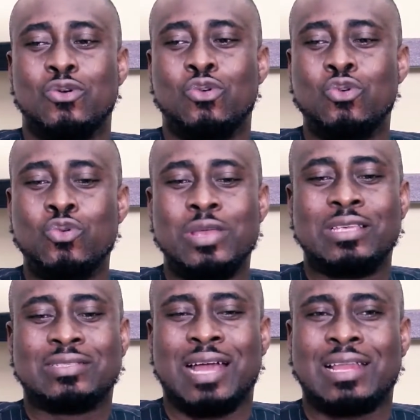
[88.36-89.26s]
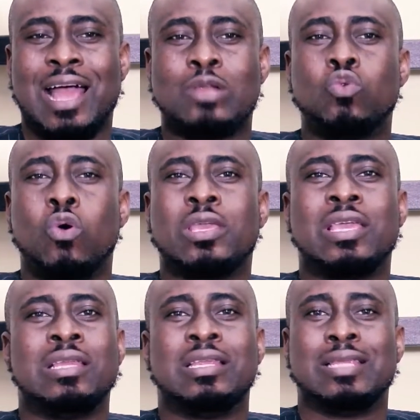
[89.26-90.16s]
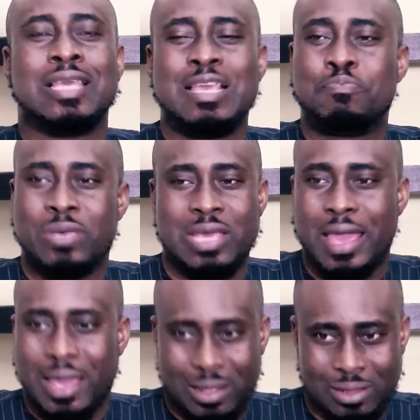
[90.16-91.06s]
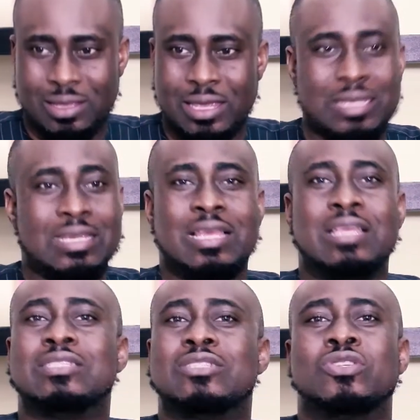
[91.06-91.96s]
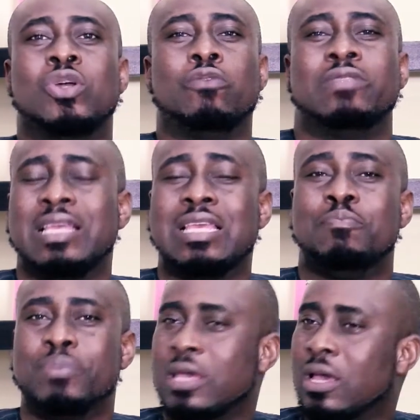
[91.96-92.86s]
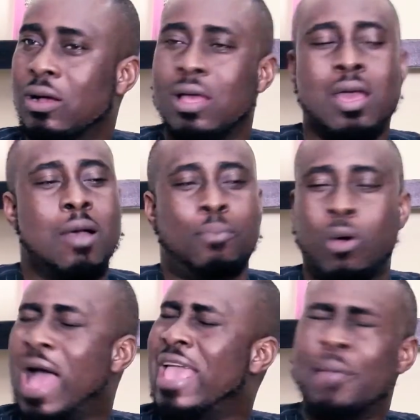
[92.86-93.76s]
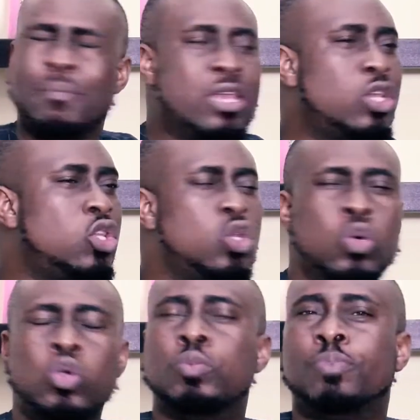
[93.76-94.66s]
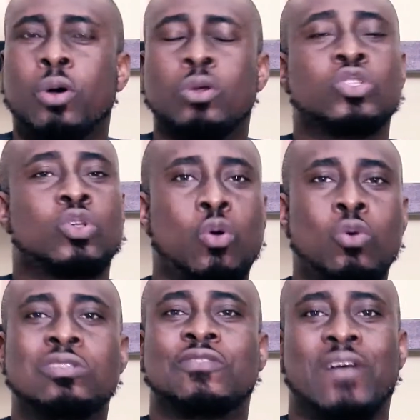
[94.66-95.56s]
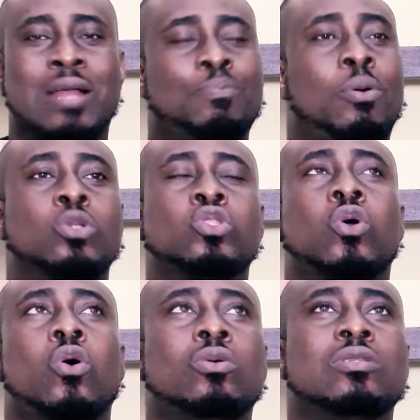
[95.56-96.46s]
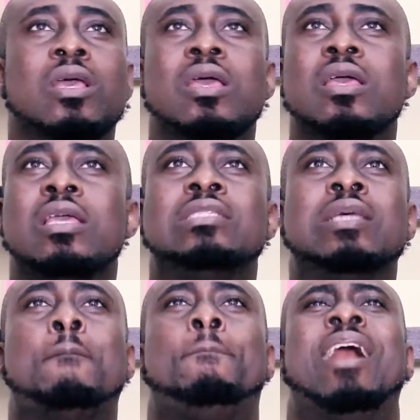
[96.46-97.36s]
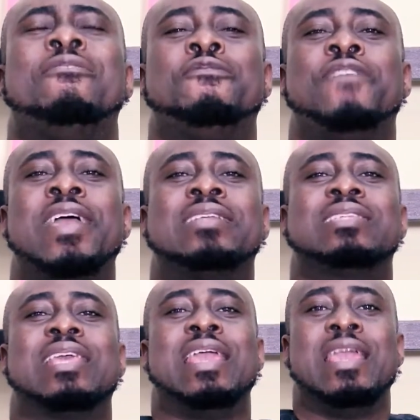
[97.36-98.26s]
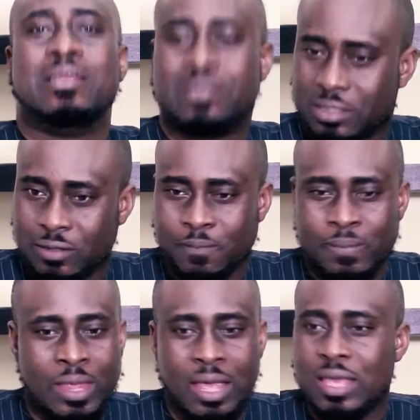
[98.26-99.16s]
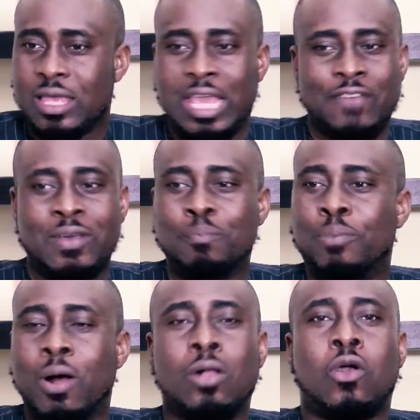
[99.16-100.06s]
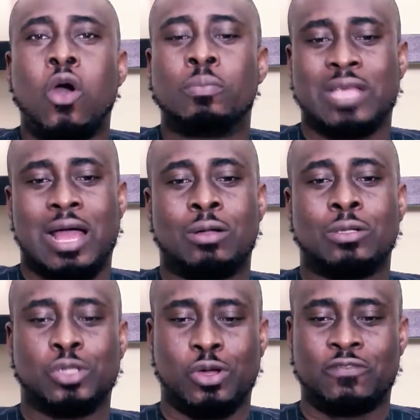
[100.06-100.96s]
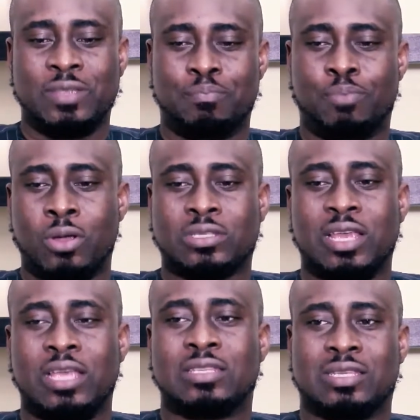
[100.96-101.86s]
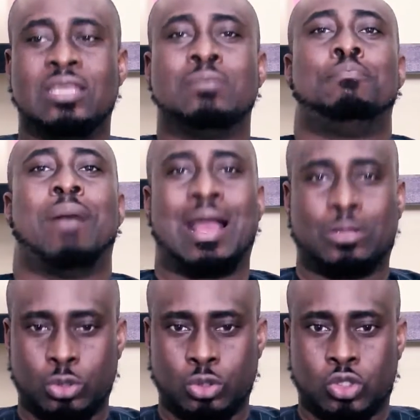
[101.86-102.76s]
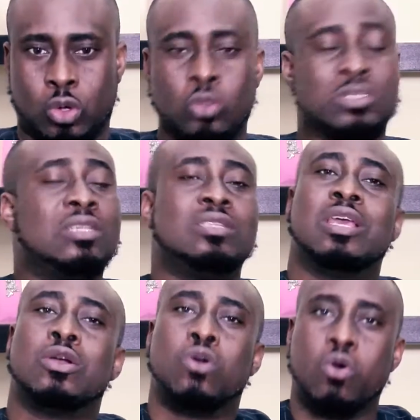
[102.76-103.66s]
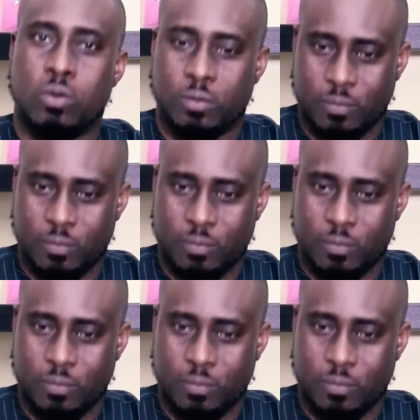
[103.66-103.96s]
who is that hardworking in the EPL, in the history of the EPL. But I am a huge Paul Scholes fan. Paul Scholes is a perfect 8. If a ball comes out of the box 18 back to Scholes, it is a goal.